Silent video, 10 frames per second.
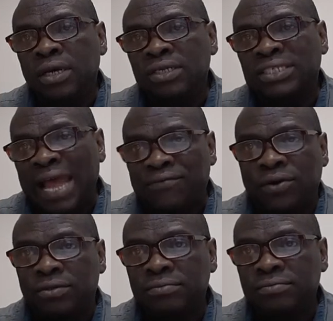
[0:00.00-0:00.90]

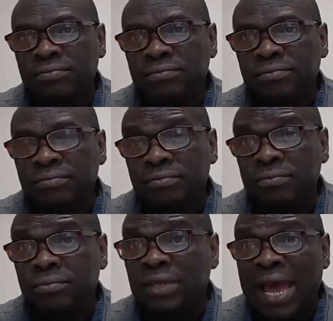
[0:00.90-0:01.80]
Stafford.
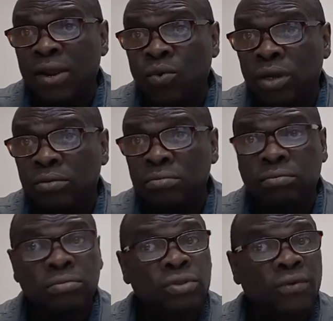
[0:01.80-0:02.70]
Either one.
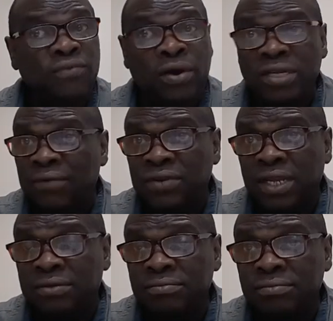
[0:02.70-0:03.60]
She was very
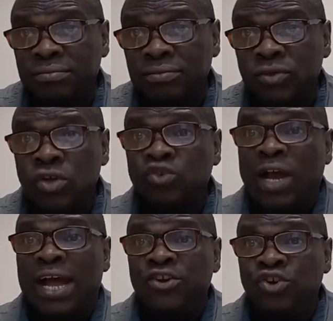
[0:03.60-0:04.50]
definite.
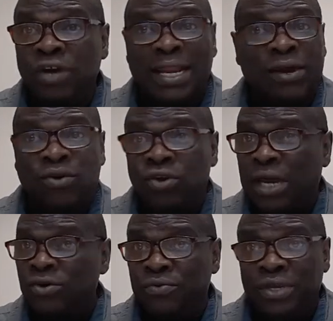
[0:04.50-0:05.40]
So I knew I'm not going to look
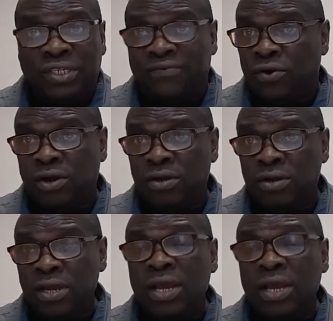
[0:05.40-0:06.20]
at no resale for her.